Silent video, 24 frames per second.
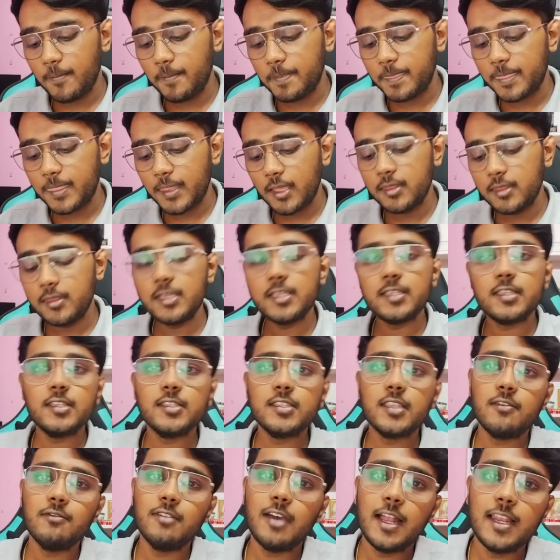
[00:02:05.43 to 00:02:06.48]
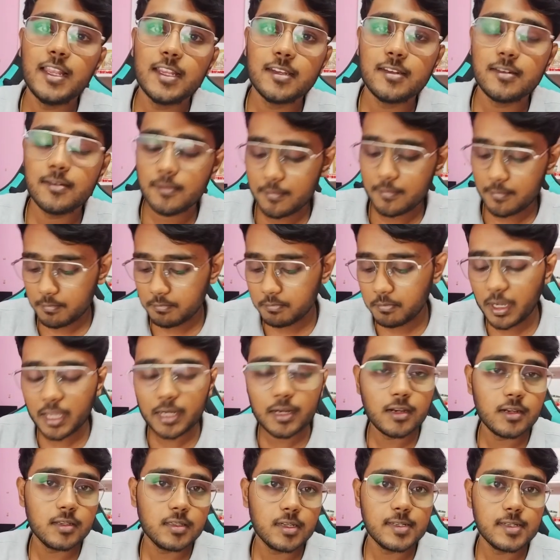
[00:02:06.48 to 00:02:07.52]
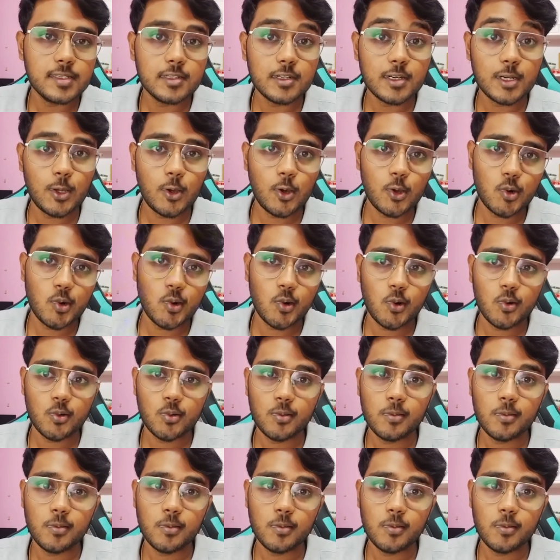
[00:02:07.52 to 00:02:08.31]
this is a valid binary search tree or not.